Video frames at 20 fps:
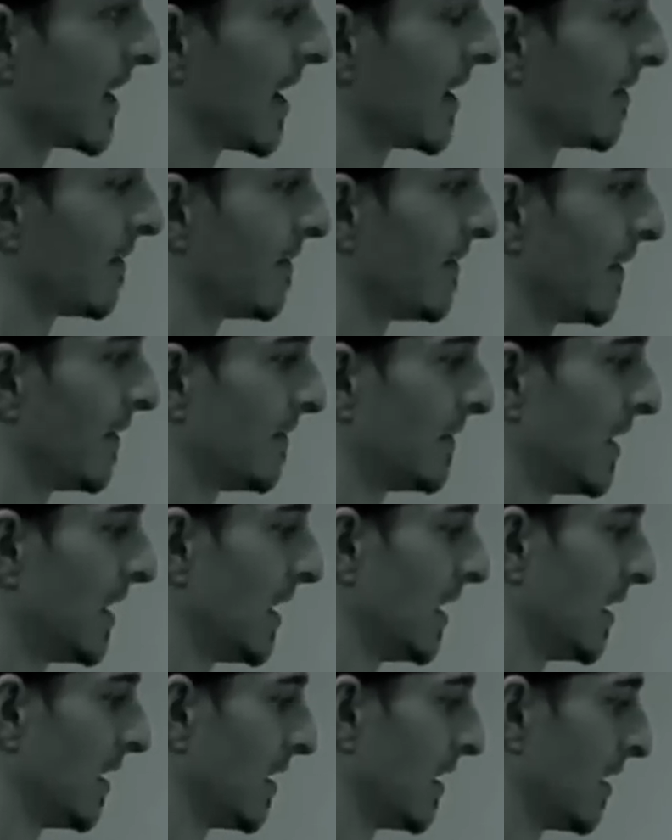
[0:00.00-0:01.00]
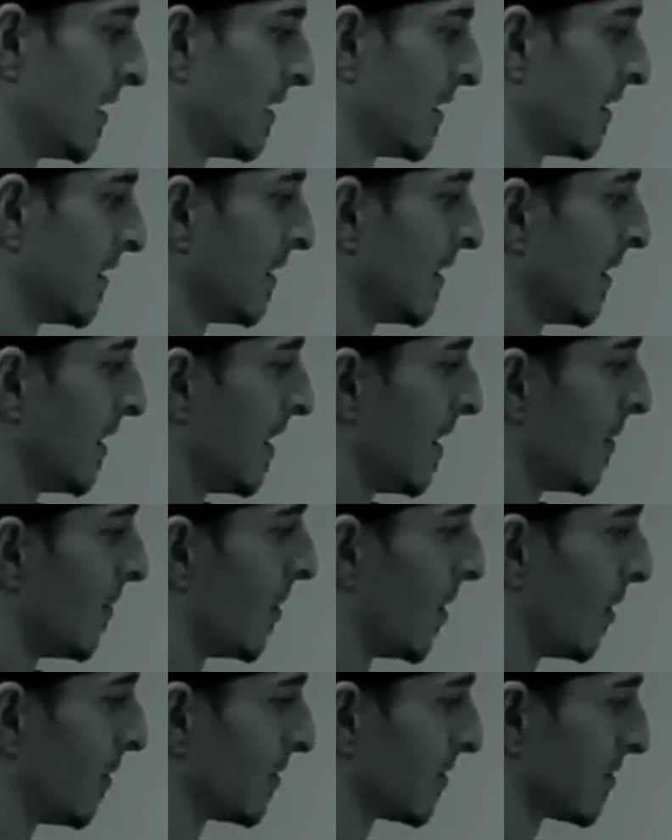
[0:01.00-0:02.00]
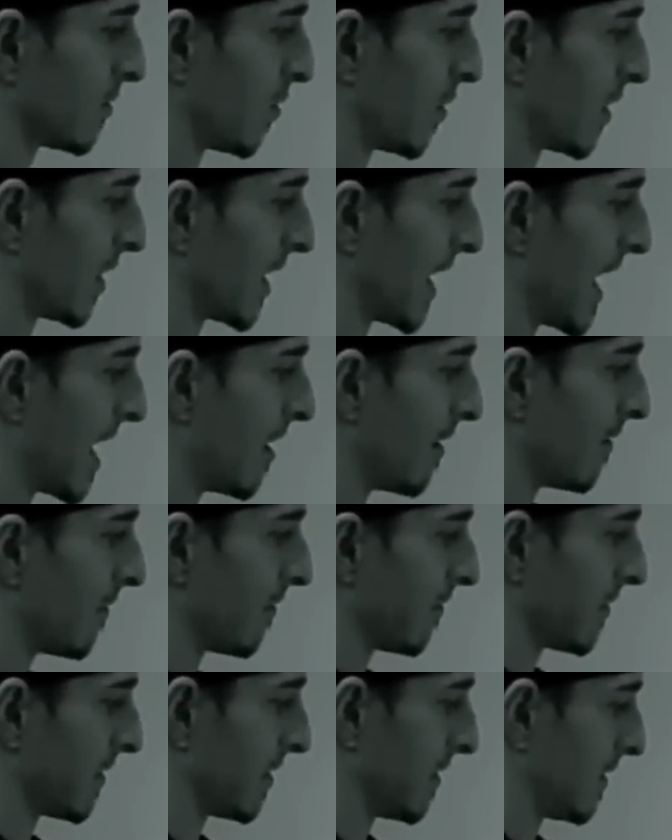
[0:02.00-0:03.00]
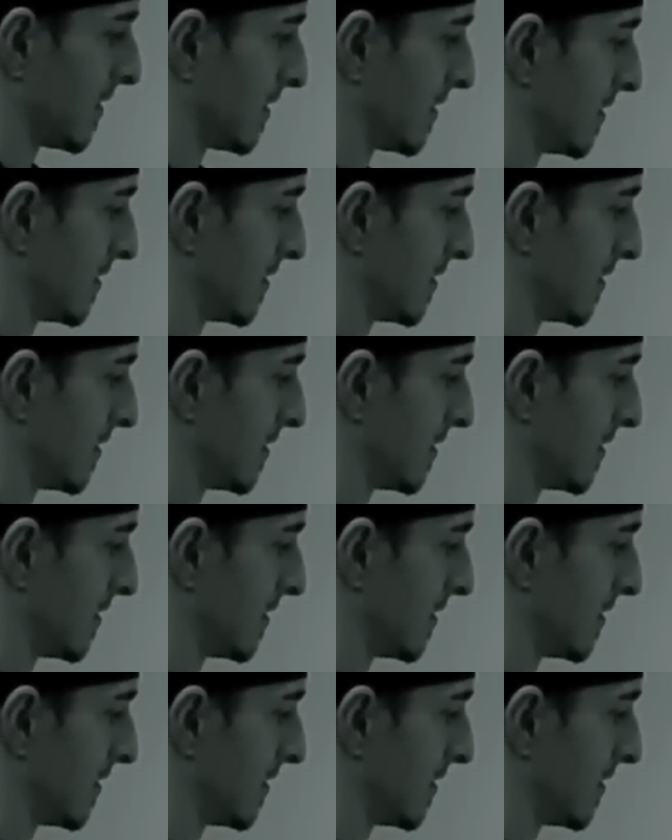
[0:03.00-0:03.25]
out of 15. Post-workout, so this